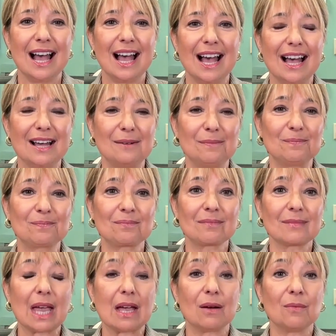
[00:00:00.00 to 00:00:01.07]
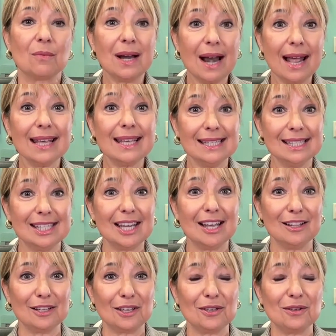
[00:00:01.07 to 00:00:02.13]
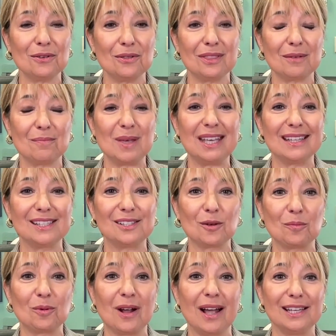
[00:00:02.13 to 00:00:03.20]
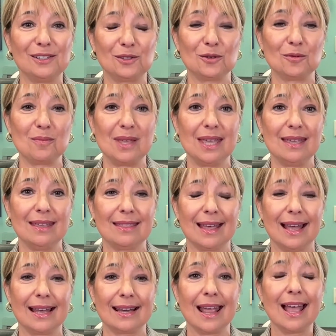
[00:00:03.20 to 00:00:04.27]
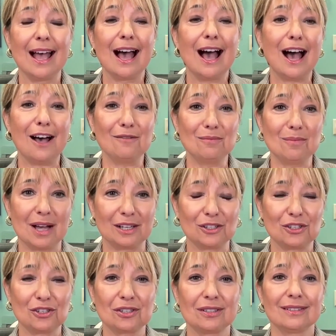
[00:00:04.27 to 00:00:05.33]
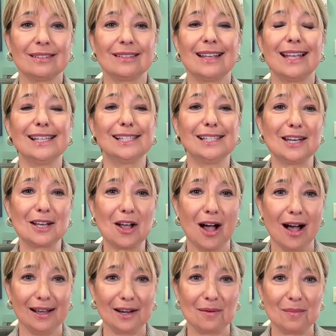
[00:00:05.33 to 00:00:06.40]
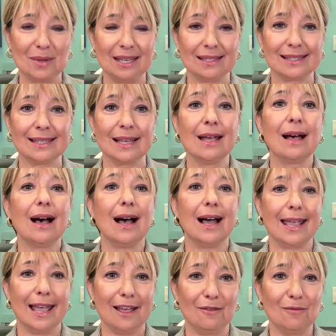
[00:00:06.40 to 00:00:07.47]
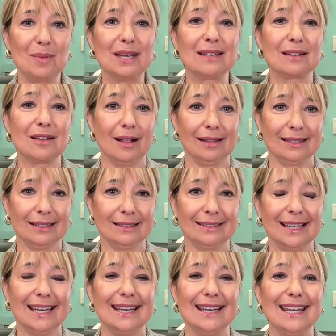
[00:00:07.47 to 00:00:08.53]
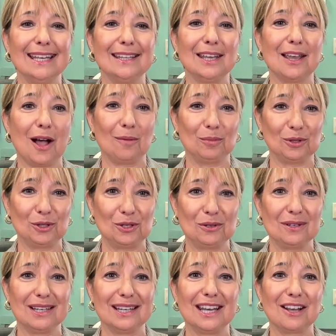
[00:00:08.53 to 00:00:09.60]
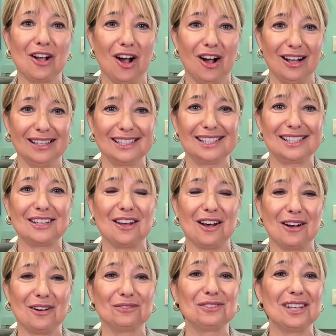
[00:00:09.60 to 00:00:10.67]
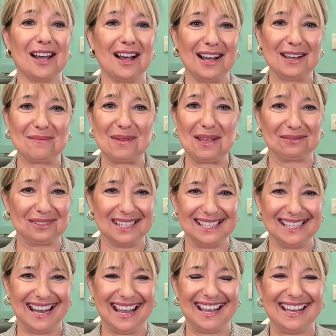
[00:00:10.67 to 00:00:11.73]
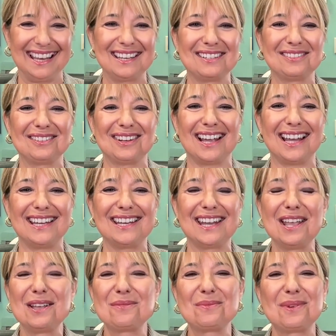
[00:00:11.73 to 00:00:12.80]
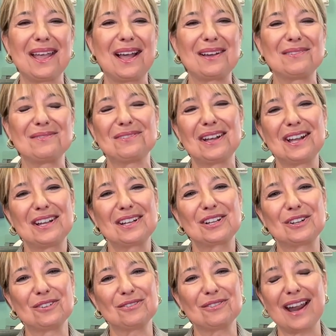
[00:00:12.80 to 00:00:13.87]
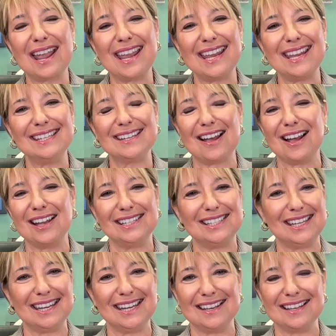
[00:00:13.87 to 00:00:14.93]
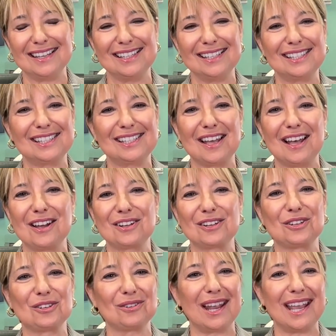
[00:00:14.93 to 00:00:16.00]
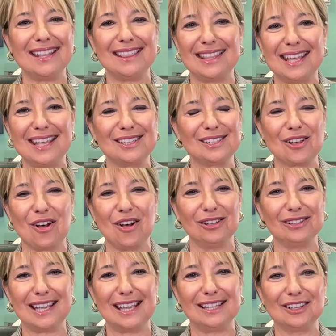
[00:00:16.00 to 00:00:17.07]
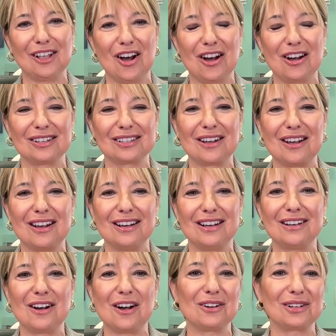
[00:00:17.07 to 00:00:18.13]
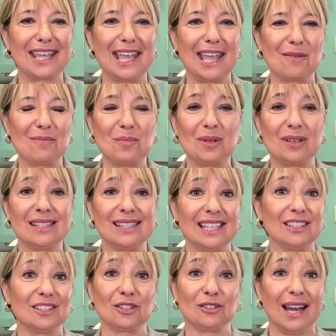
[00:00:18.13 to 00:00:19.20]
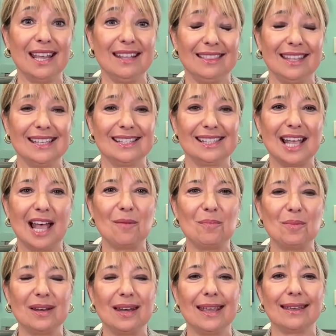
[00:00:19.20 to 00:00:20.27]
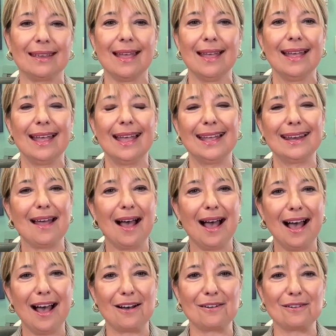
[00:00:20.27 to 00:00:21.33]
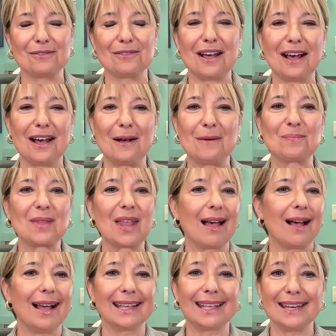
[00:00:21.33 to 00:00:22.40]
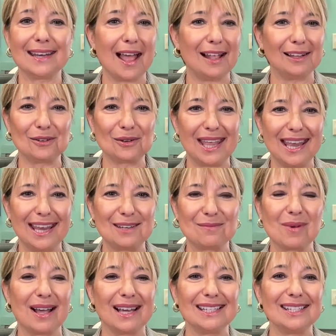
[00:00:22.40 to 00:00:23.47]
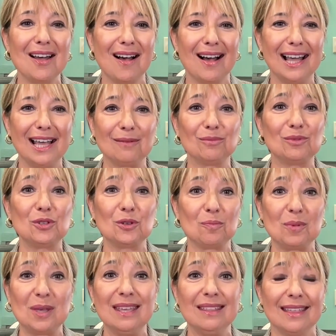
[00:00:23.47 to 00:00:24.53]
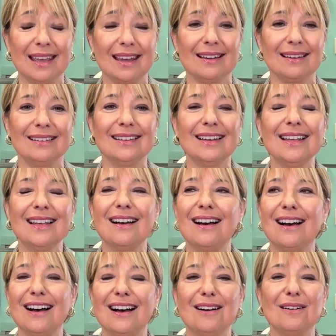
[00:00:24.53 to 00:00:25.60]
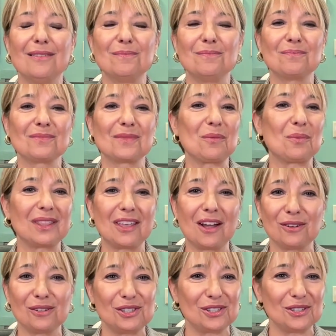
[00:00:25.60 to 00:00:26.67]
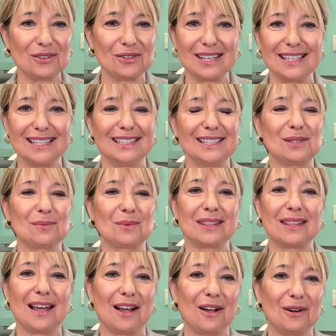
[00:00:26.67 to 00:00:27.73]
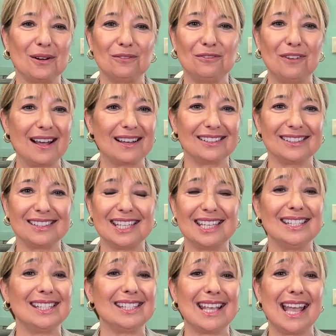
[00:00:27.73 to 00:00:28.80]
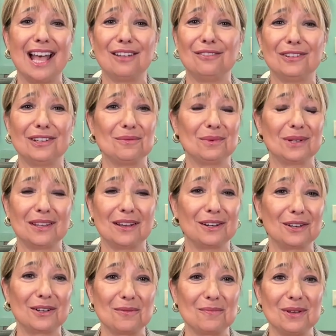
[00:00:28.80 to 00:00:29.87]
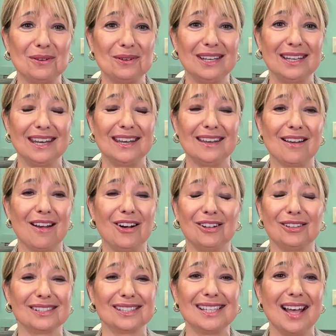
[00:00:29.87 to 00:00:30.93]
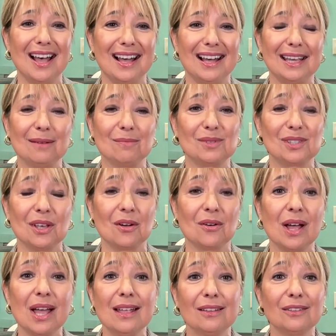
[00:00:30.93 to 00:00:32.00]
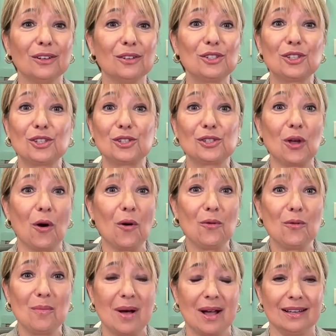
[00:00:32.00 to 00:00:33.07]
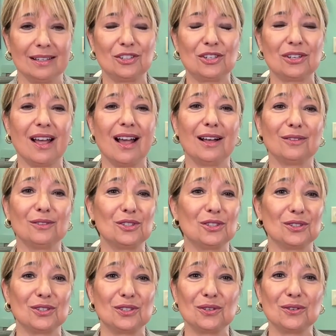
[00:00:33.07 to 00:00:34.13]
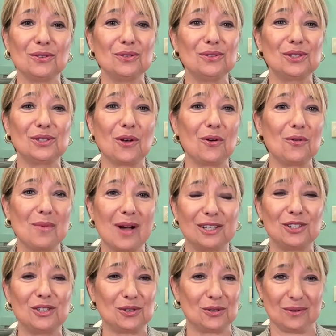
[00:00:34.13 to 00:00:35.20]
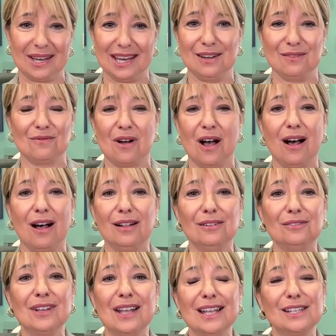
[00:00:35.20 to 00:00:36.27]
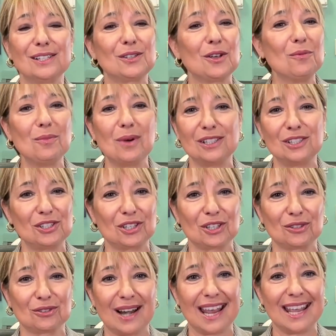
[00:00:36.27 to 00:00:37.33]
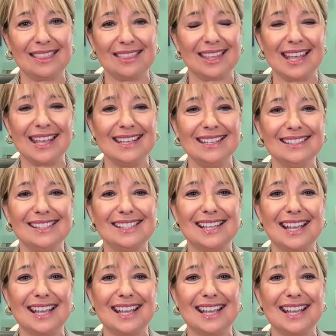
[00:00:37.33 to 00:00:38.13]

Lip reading: What I can tell you, the biggest surprise to me, that how much as an economist, I have been calculating the opportunity cost of time every day, right? We have great ideas, great things all day long on campus, and great things happening, and how I can allocate my time to be there with our students, with our faculty, staff, and with our community all the time. So there's so much to do, so much to involve, so much great things.